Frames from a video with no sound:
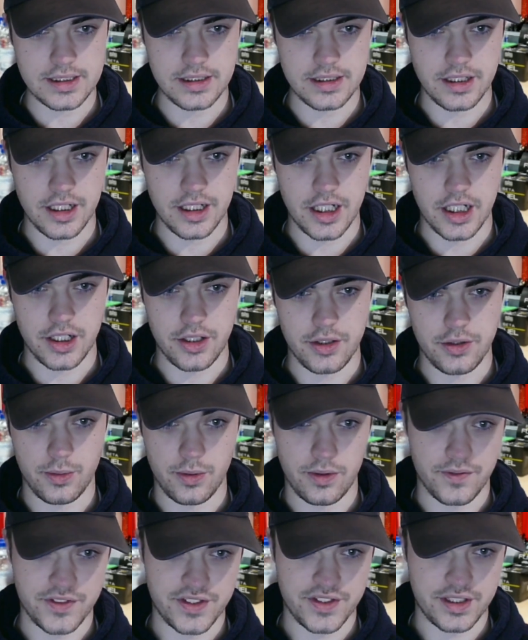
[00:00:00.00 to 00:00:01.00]
who
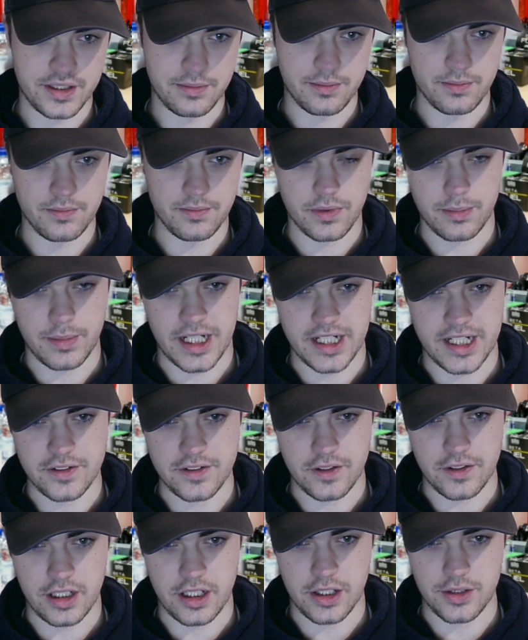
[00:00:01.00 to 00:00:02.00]
obviously remains
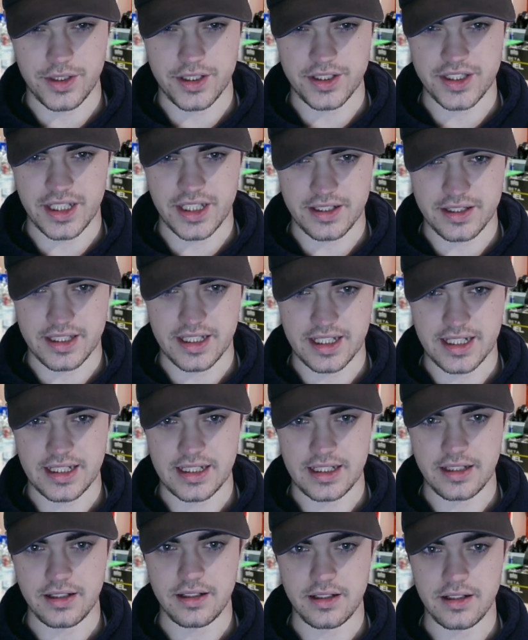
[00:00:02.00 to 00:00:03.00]
on loan at
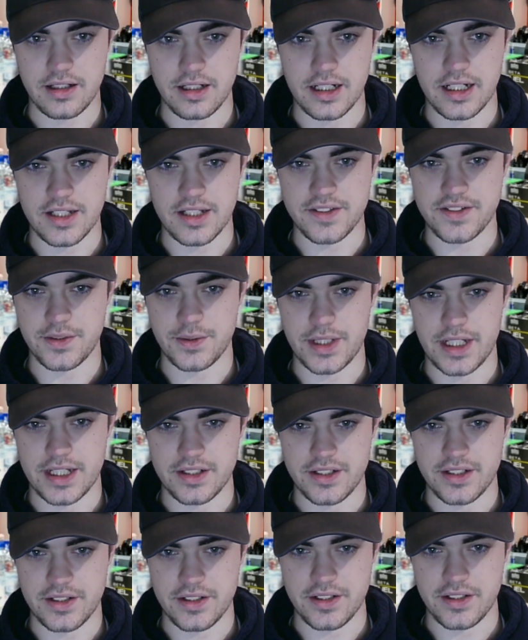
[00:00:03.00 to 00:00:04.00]
Dundee until the
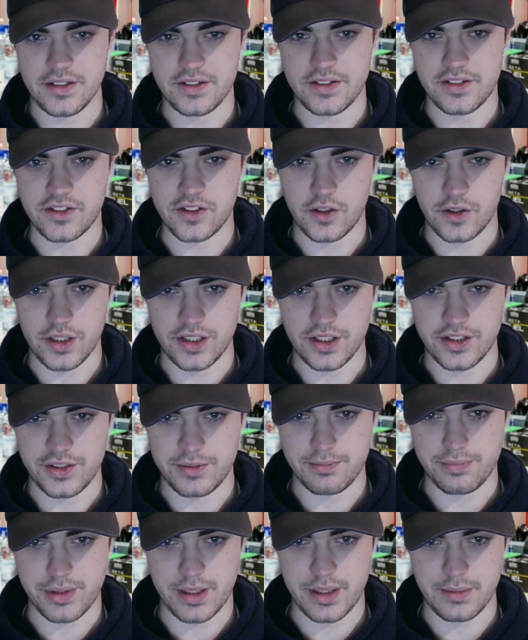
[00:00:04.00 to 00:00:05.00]
end of the Scottish
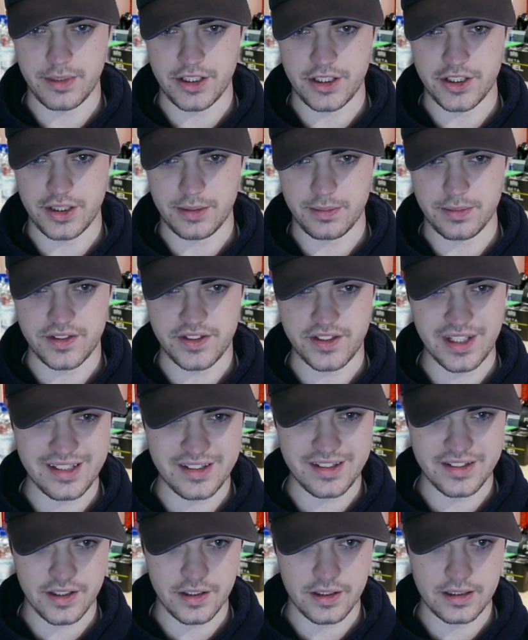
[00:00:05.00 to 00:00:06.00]
Premiership
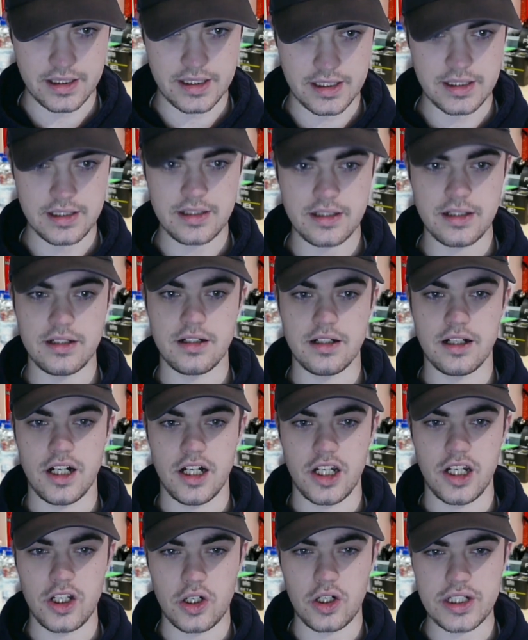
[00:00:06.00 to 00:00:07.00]
season.
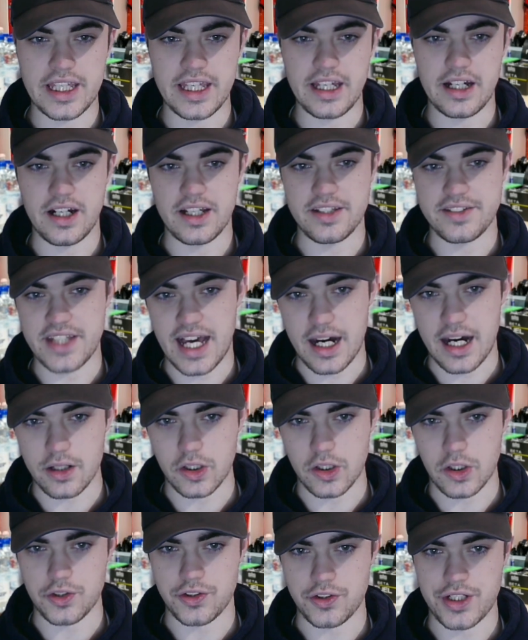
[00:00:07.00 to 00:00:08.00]
Lockyer is out of
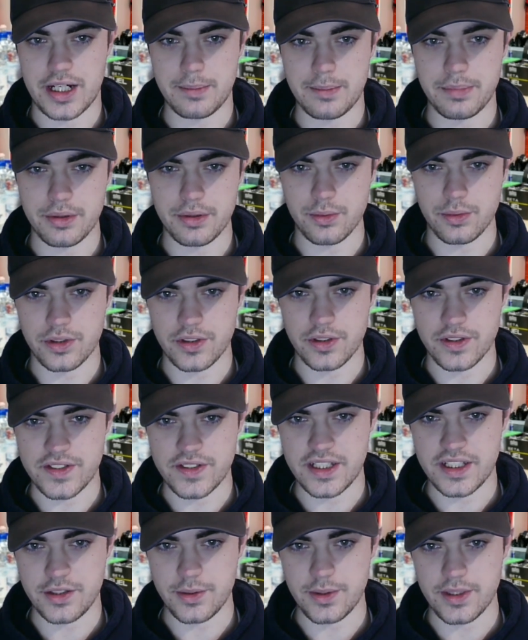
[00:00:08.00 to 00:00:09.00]
contract but will
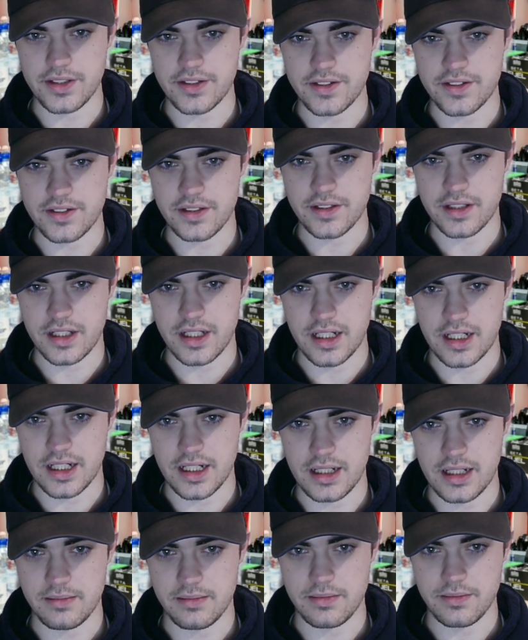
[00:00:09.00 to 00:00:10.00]
continue his
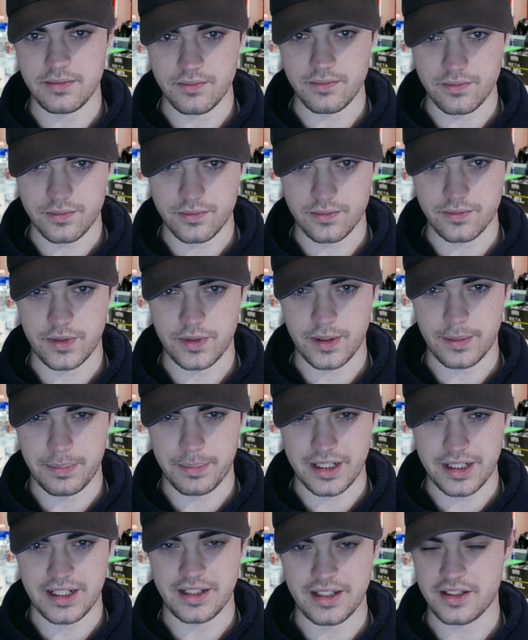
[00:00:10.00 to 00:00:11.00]

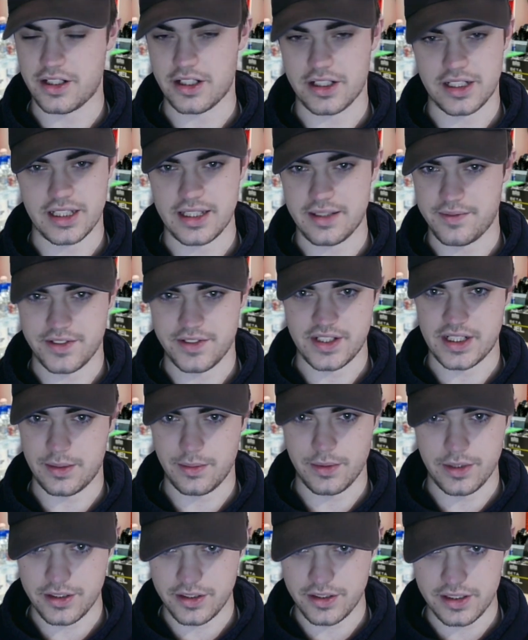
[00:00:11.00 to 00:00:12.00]
rehabilitation. I can never say that
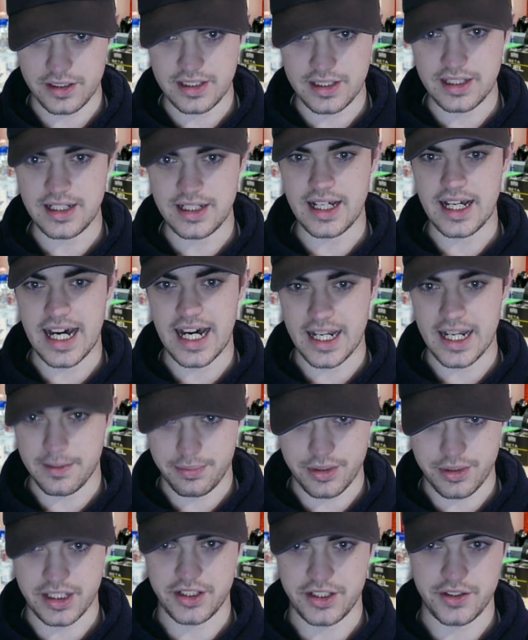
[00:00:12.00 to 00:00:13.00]
word. At the
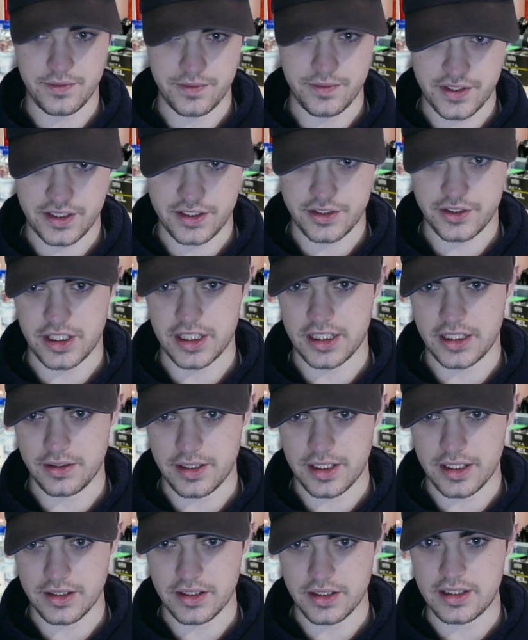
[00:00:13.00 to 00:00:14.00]
Brace, obviously a training
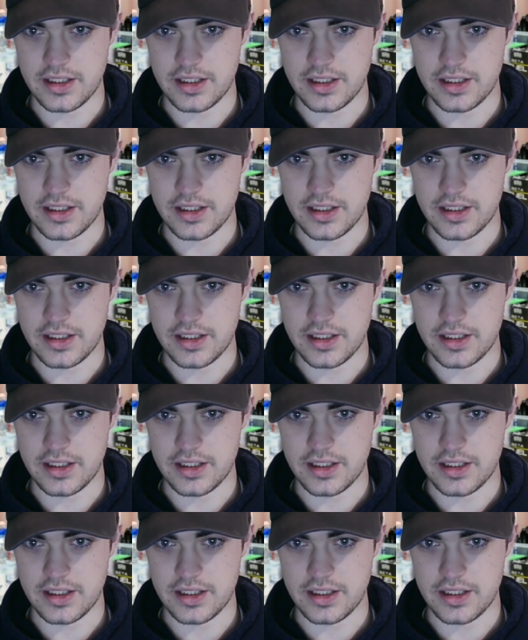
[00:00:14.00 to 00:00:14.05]
ground,